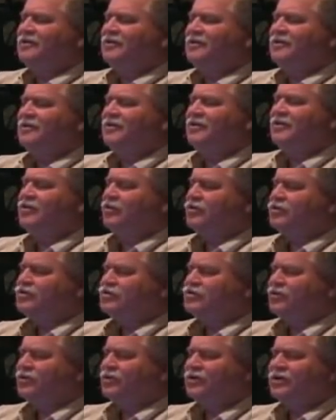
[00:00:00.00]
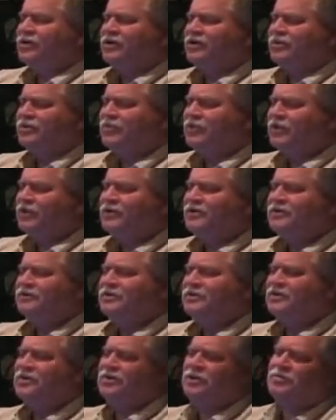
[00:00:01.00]
and your joy and your peace
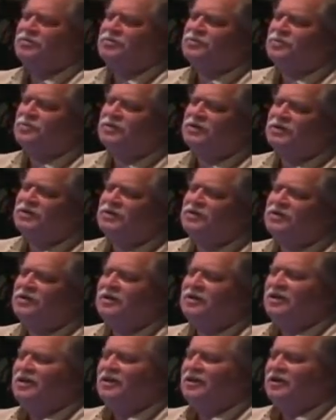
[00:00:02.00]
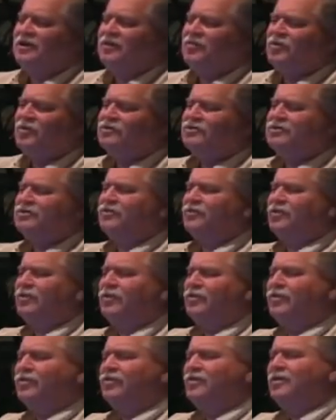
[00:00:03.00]
that comes with it. And most of
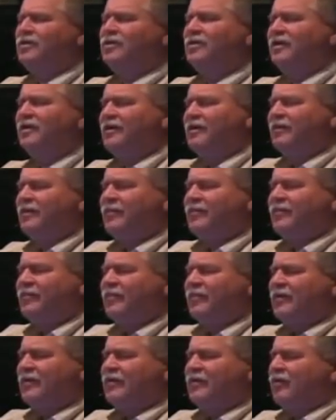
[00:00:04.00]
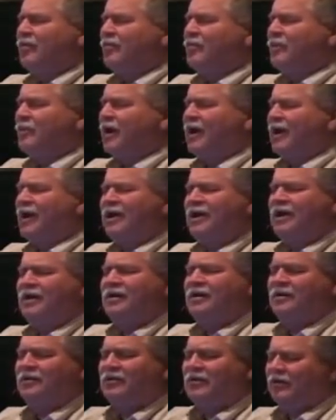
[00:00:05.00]
all, Lord, your
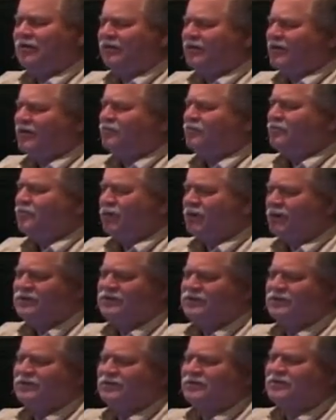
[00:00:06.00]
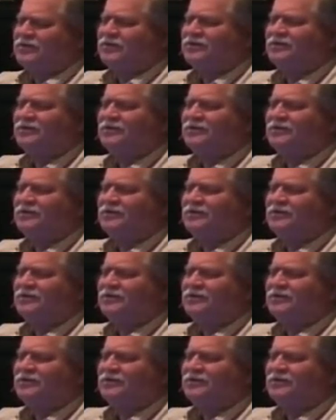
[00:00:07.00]
abiding, loving presence.